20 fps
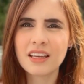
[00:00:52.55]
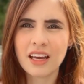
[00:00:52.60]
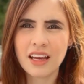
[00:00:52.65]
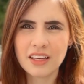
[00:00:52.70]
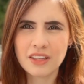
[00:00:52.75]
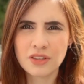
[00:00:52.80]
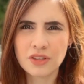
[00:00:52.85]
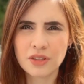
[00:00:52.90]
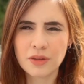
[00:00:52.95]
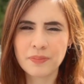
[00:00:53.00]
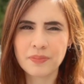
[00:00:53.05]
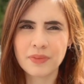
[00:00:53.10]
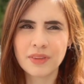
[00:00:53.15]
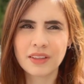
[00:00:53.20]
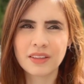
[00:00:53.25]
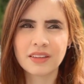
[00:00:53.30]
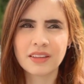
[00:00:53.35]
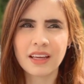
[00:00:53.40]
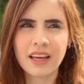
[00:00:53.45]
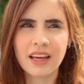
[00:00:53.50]
as
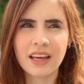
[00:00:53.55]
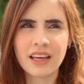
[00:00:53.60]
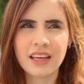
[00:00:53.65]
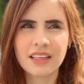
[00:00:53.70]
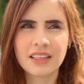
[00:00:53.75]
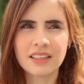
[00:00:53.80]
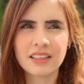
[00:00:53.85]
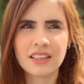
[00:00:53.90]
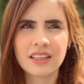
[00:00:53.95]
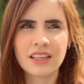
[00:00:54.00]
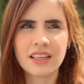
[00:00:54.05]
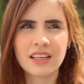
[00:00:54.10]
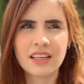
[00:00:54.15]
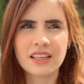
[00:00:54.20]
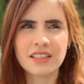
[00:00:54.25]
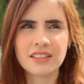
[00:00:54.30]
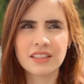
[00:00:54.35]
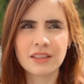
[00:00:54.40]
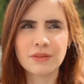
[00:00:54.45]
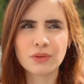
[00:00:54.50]
something that
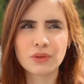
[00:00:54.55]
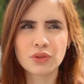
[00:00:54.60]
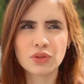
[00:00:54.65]
is able